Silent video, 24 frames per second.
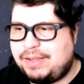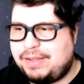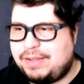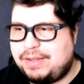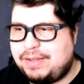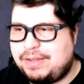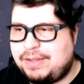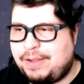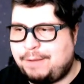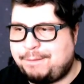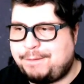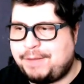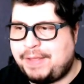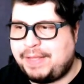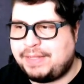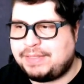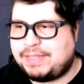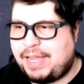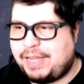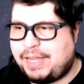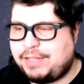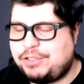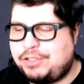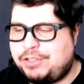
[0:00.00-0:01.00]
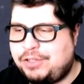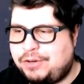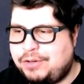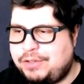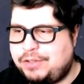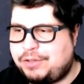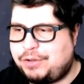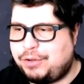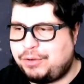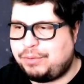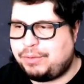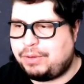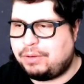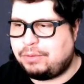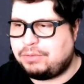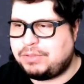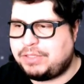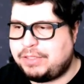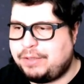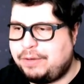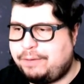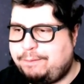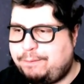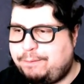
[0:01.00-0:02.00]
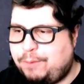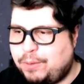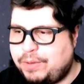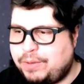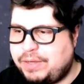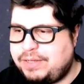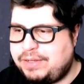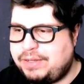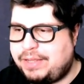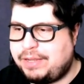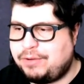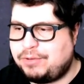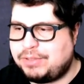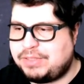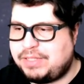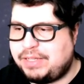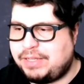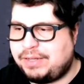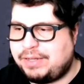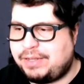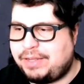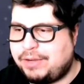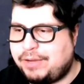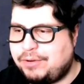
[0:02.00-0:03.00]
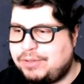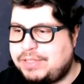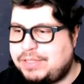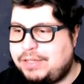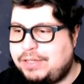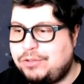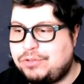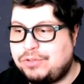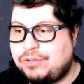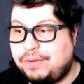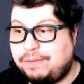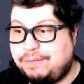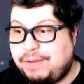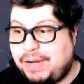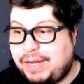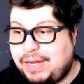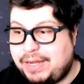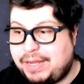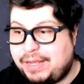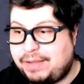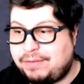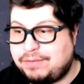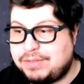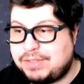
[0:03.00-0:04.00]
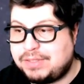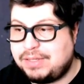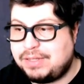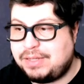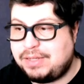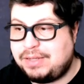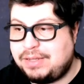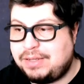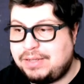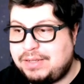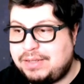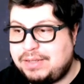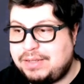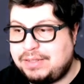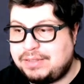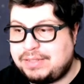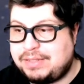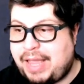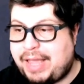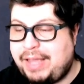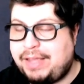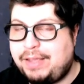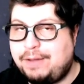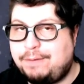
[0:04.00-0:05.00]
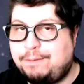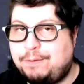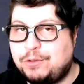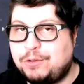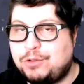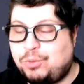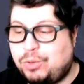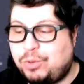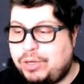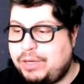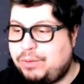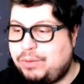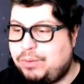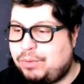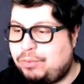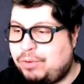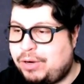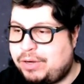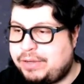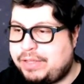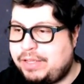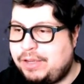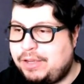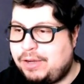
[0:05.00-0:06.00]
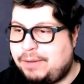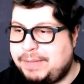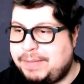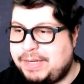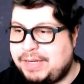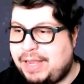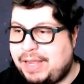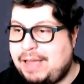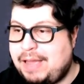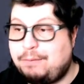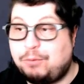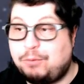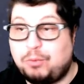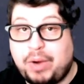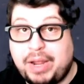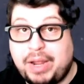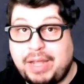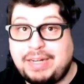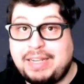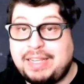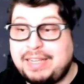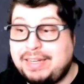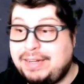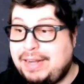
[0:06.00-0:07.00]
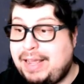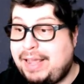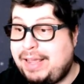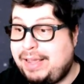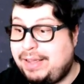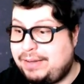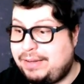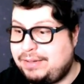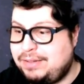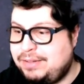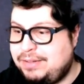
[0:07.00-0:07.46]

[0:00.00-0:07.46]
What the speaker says: If they attach to Articuno, deal 40 to Giratina. Giratina survives. Tag it for 20 with Rocky Helmet. I have red in hand.